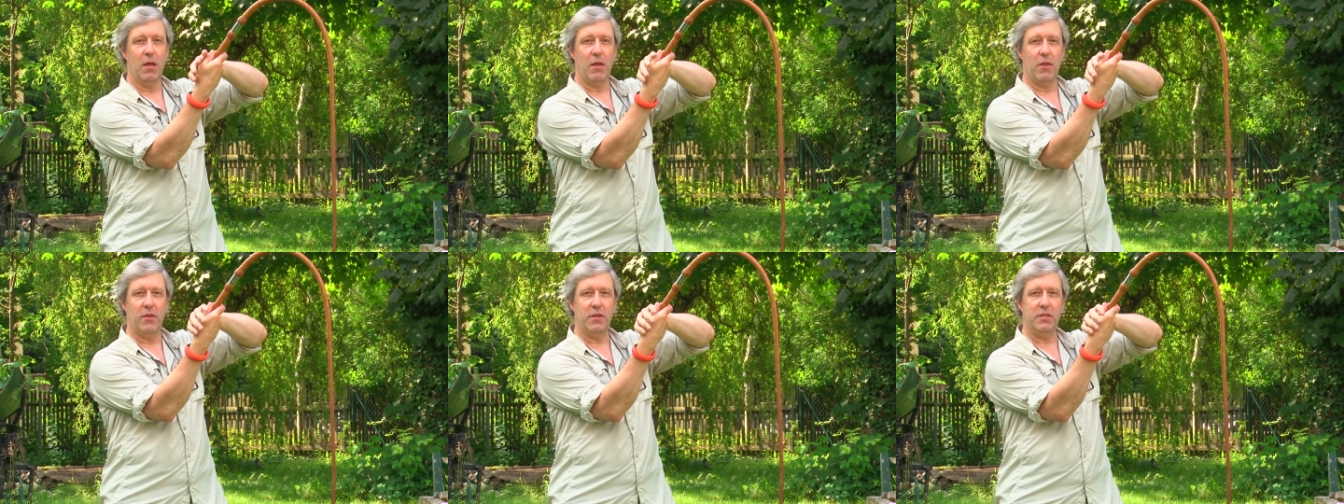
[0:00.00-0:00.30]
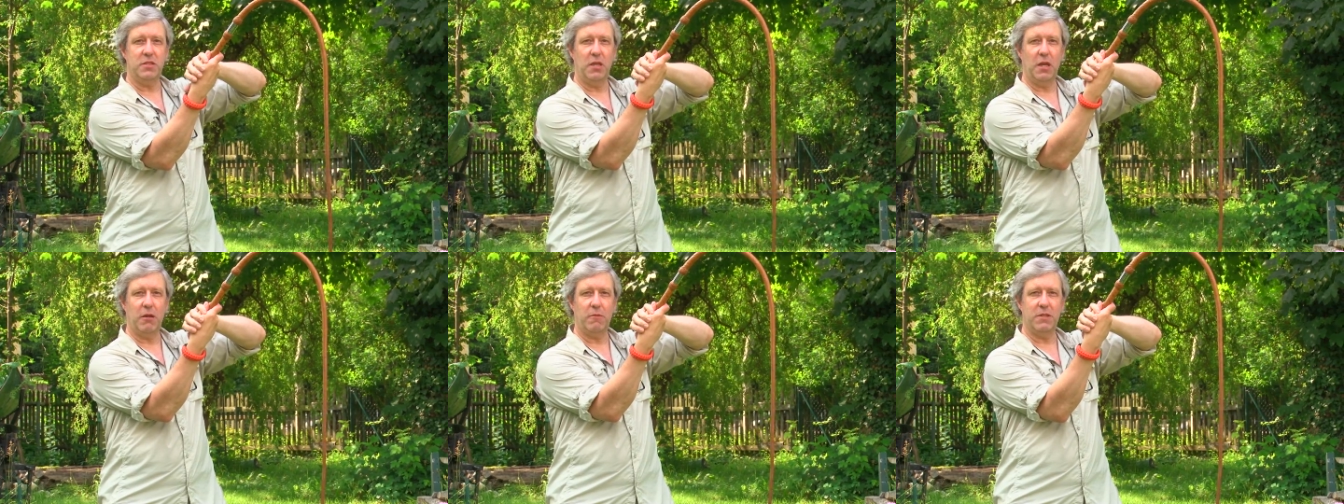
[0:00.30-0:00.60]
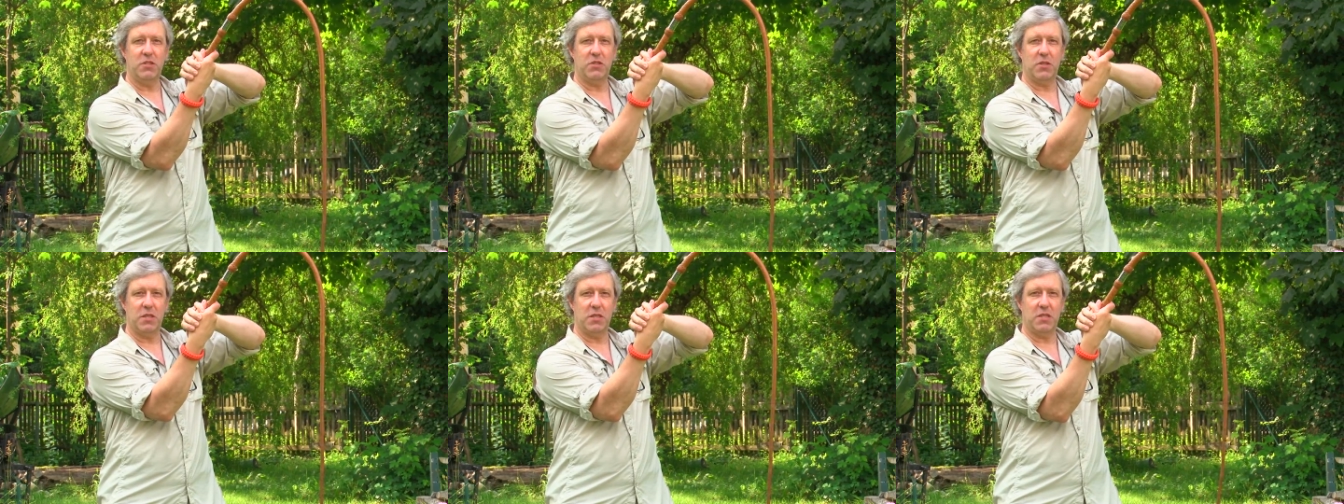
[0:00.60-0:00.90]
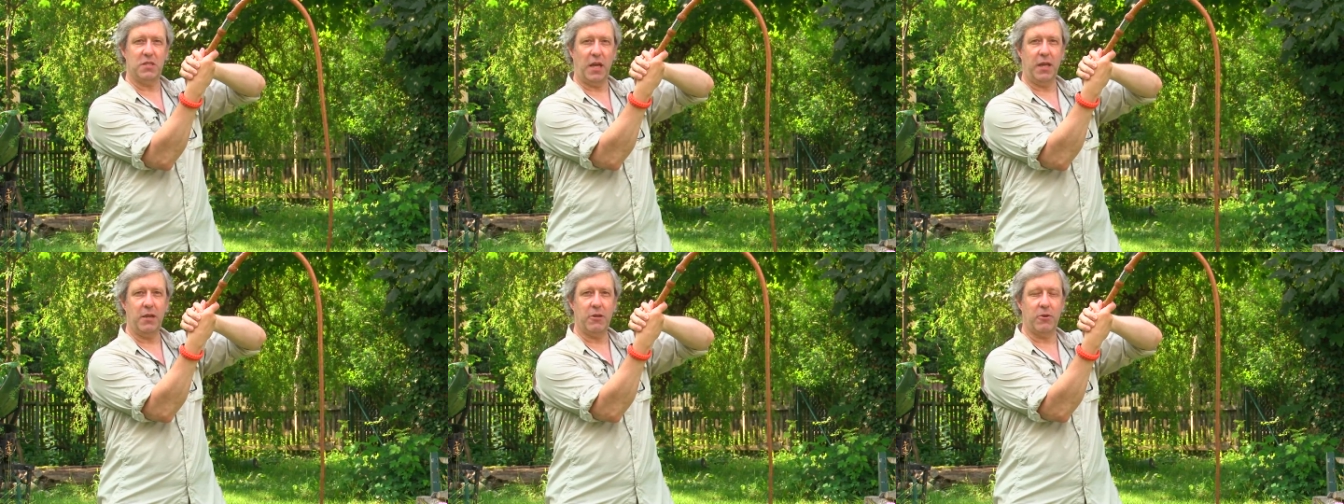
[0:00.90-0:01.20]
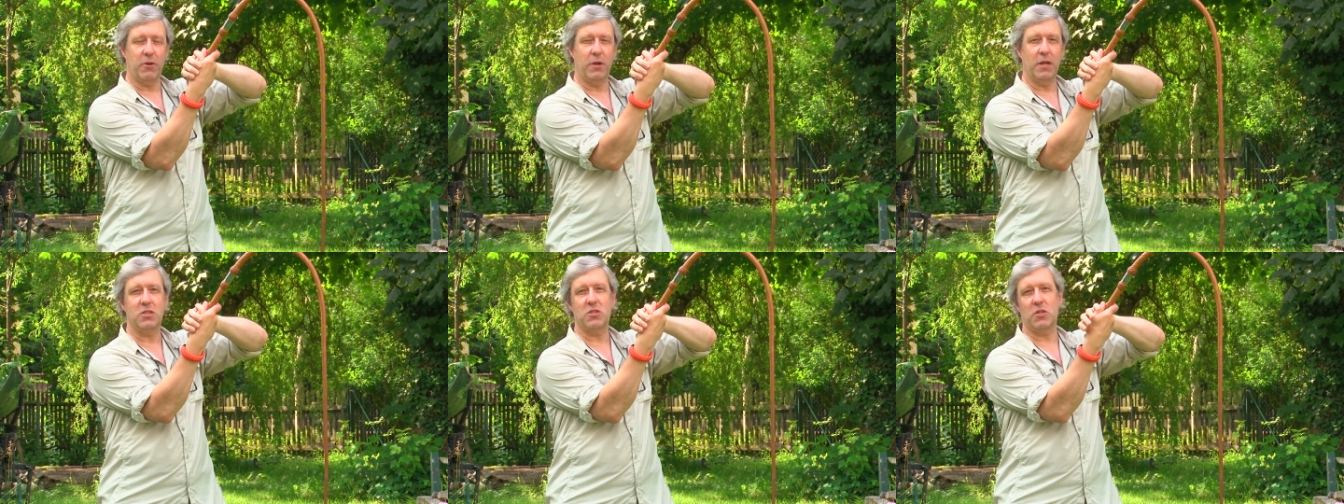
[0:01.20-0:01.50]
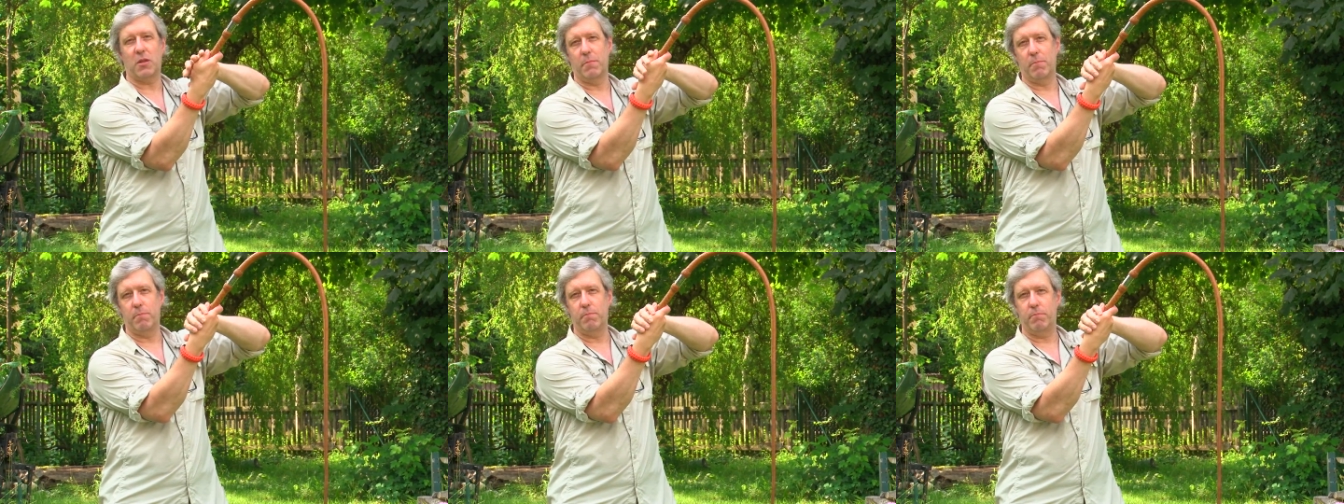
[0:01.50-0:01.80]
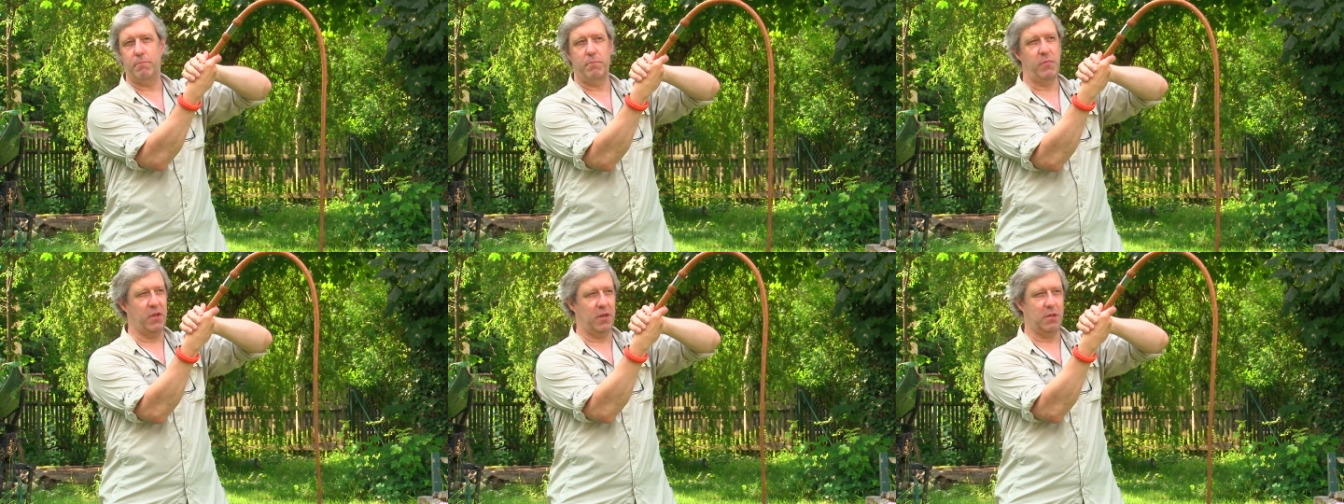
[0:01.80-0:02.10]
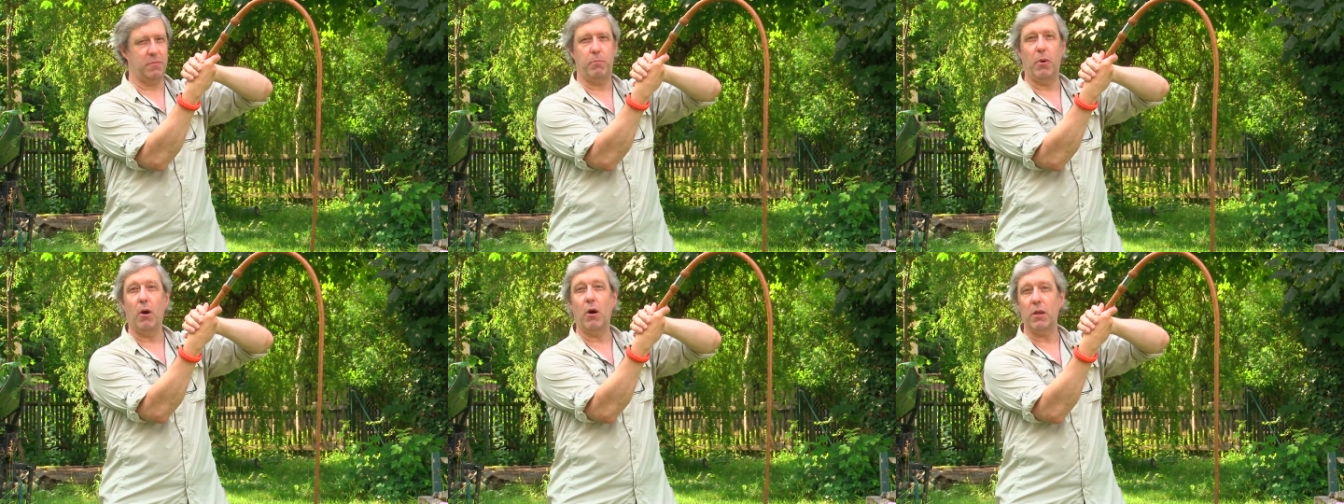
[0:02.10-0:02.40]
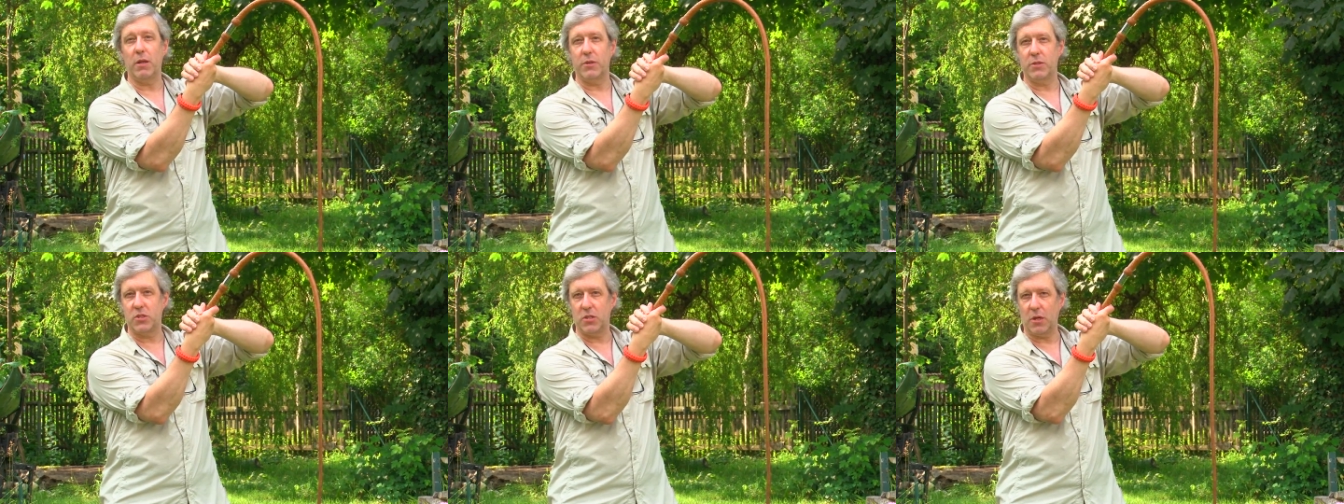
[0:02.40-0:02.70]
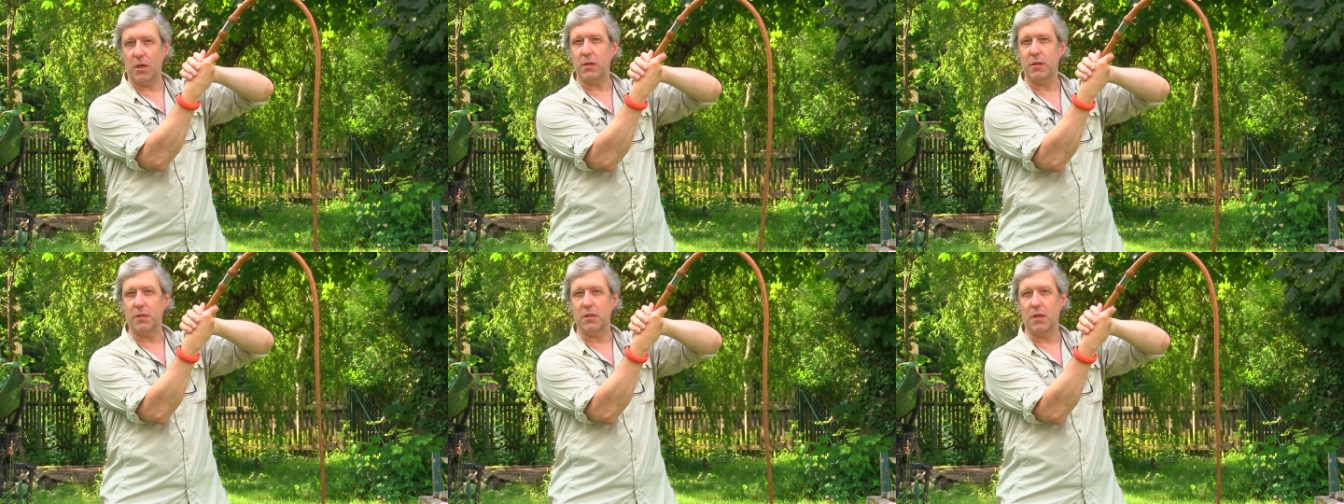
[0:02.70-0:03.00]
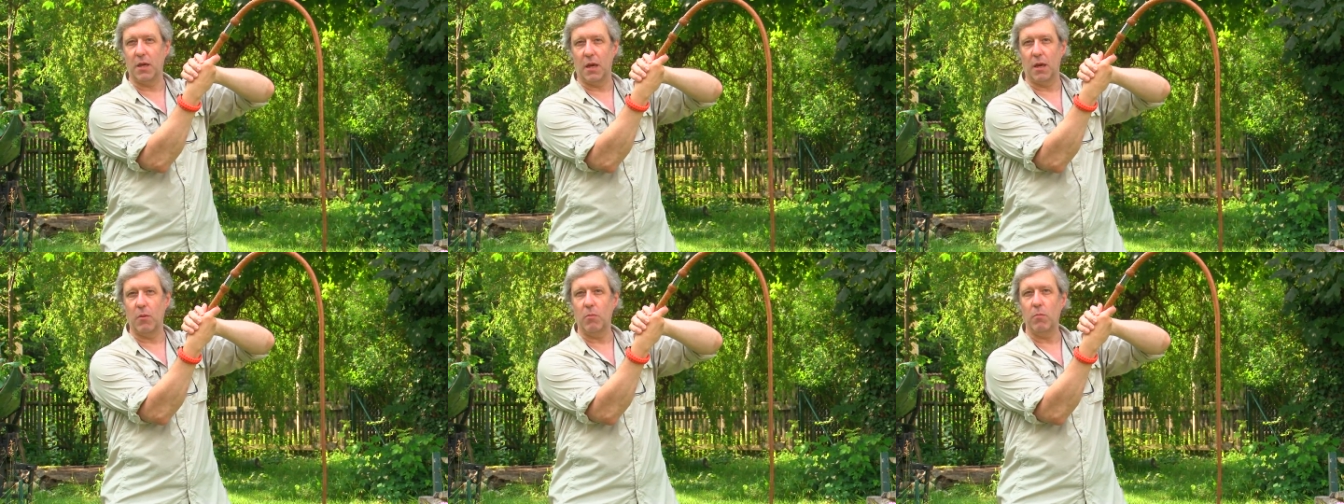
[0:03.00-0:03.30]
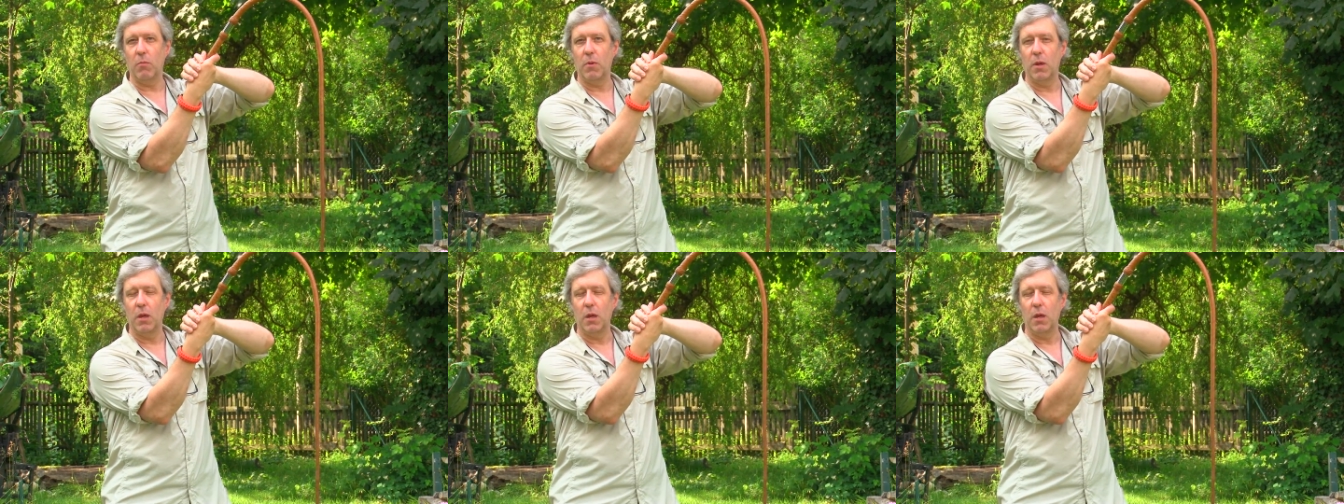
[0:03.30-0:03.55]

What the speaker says: this here is the center, it's that ball and socket game.